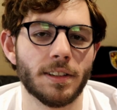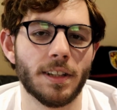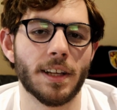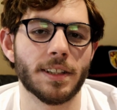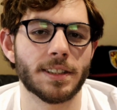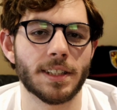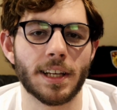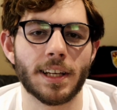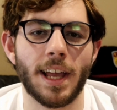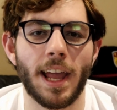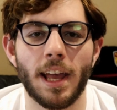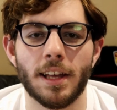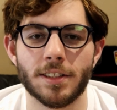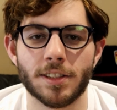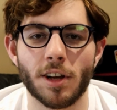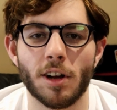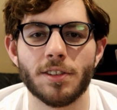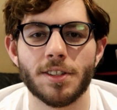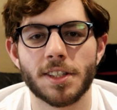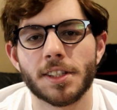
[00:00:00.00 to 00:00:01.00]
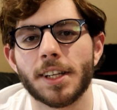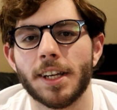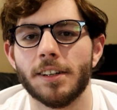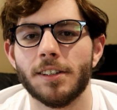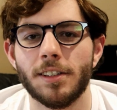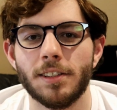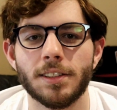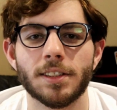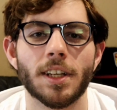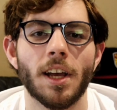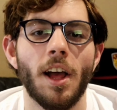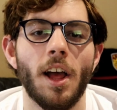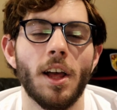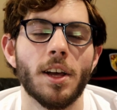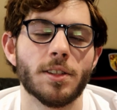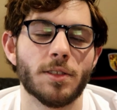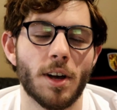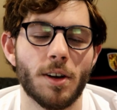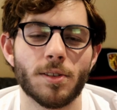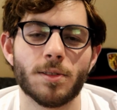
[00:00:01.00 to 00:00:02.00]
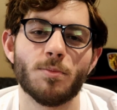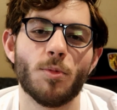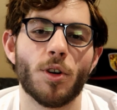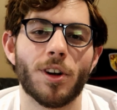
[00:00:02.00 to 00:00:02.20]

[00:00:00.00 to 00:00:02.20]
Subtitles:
that's like hands-on skills. So I was